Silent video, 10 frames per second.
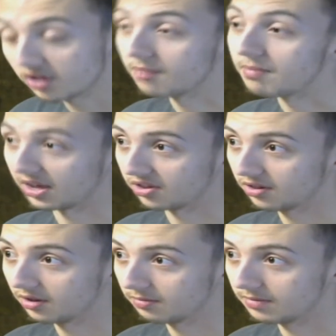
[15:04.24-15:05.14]
just a
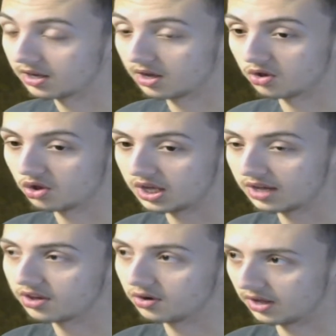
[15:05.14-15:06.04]
mess because she
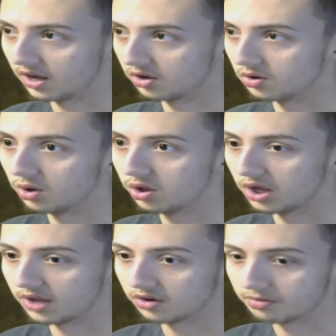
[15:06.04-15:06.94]
is an otaku.
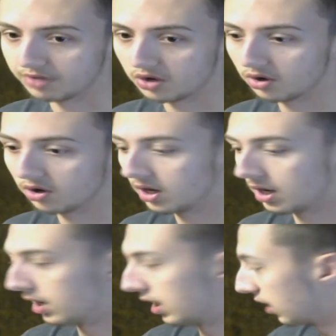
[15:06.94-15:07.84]
She has her computer.
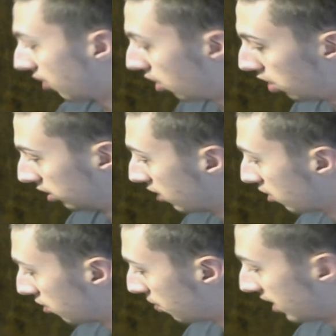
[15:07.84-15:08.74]
It's all
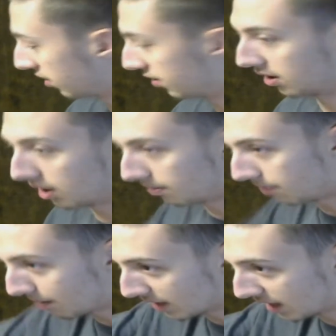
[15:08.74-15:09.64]
littered with
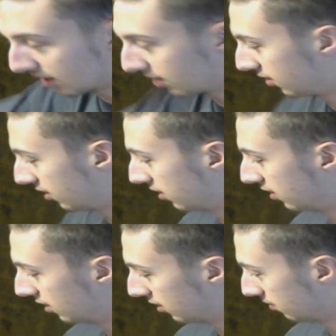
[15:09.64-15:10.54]
pop
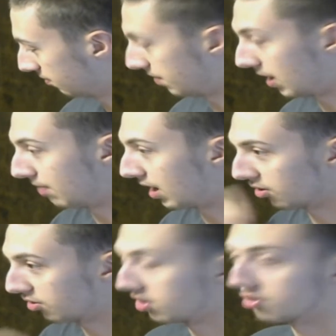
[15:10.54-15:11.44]

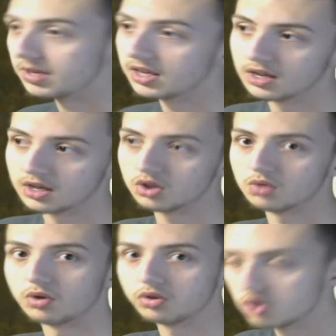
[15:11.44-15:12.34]
bottles, excuse me. She wants